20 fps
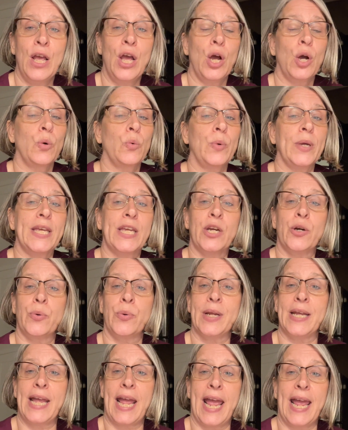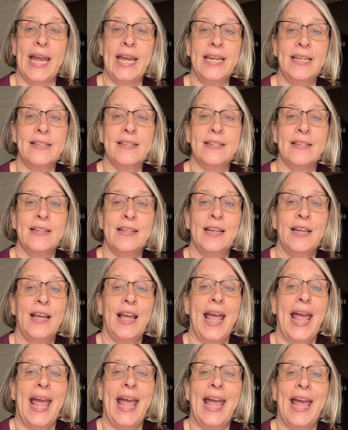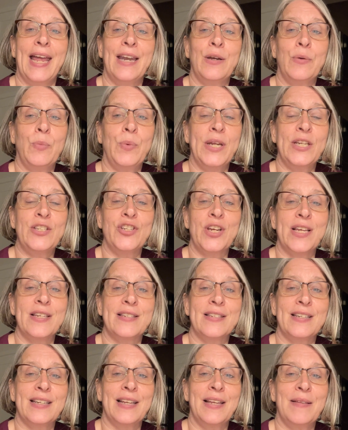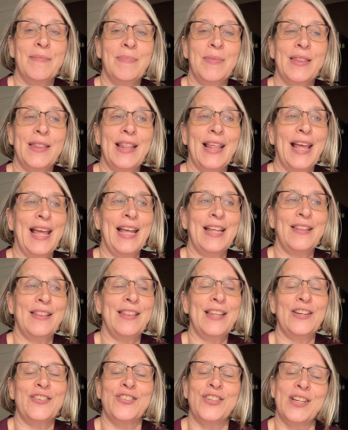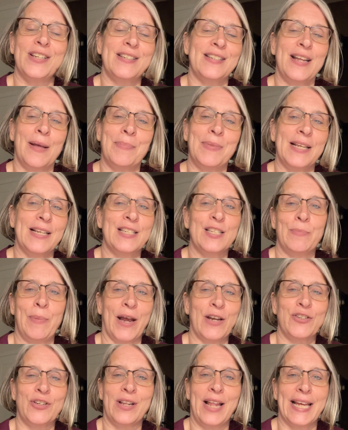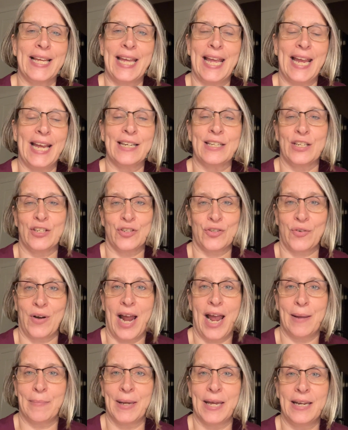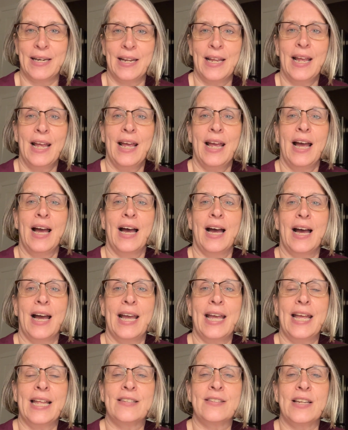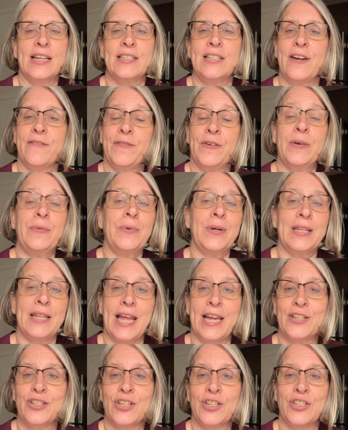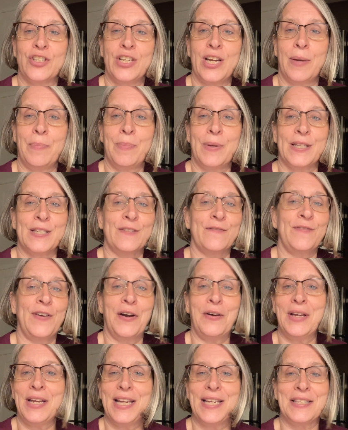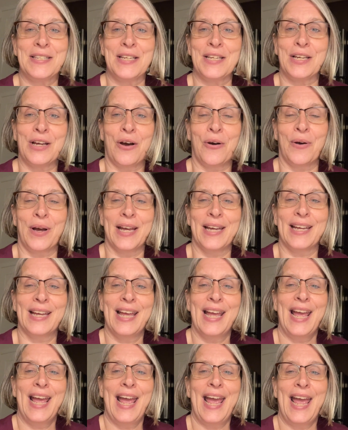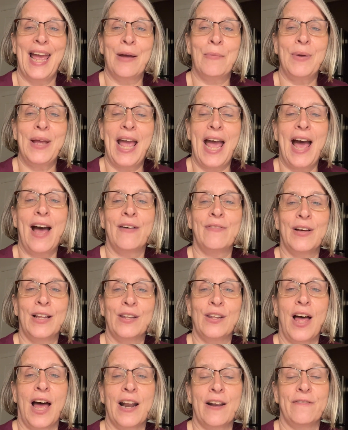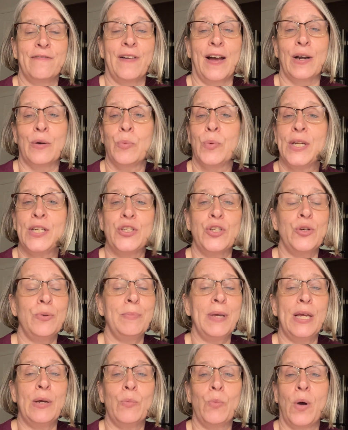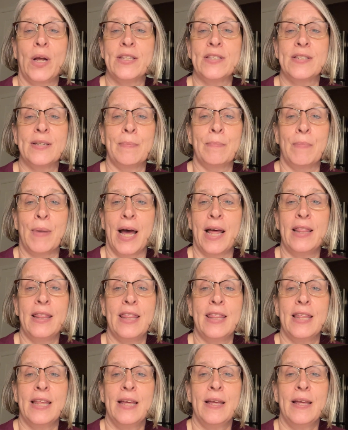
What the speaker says: We create, and there's just something special. I can't describe it. It's a different relationship. It's very easygoing, and we have a lot of fun. We do meet once a month.